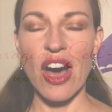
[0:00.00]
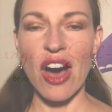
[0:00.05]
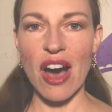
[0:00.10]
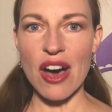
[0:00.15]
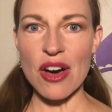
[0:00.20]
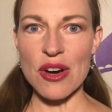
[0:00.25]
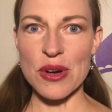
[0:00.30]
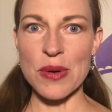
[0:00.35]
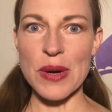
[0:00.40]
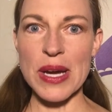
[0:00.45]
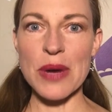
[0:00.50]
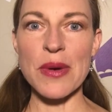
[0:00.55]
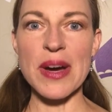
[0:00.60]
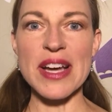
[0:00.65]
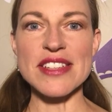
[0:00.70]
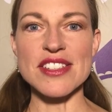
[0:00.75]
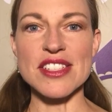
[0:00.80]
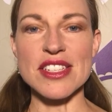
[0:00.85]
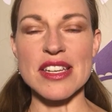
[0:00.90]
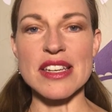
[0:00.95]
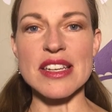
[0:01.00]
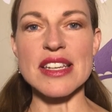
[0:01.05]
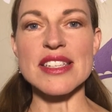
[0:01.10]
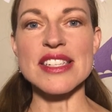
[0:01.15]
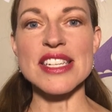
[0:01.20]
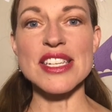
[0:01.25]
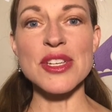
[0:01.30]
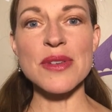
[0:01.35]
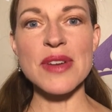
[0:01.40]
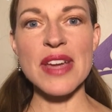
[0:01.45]
Oh, quick question.
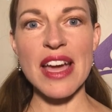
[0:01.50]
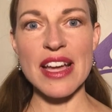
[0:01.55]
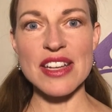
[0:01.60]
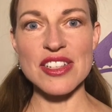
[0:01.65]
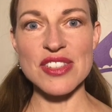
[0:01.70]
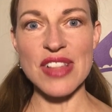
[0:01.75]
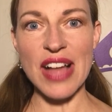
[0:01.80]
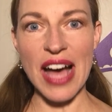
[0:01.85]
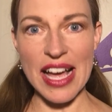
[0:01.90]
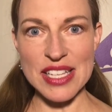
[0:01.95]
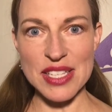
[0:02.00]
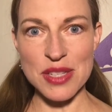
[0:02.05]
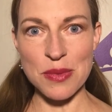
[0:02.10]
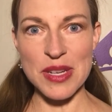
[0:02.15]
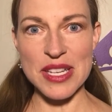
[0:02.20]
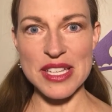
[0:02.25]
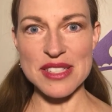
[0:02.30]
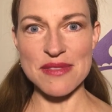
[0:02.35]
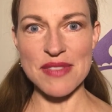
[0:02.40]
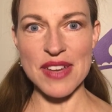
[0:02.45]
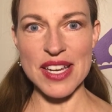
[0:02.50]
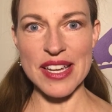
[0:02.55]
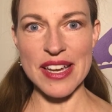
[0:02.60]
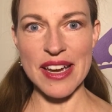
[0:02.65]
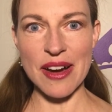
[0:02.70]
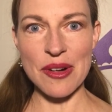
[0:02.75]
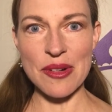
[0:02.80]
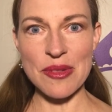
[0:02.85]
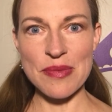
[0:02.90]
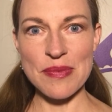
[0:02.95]
Did you catch last week's
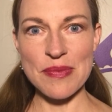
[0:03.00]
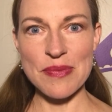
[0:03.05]
video?